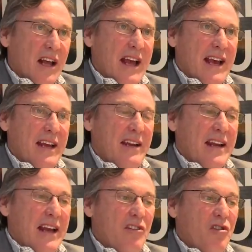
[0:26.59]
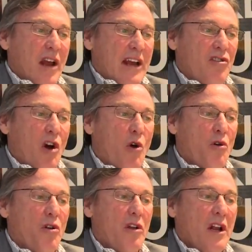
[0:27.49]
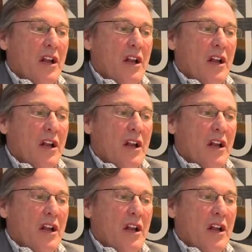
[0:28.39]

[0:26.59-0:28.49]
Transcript: a total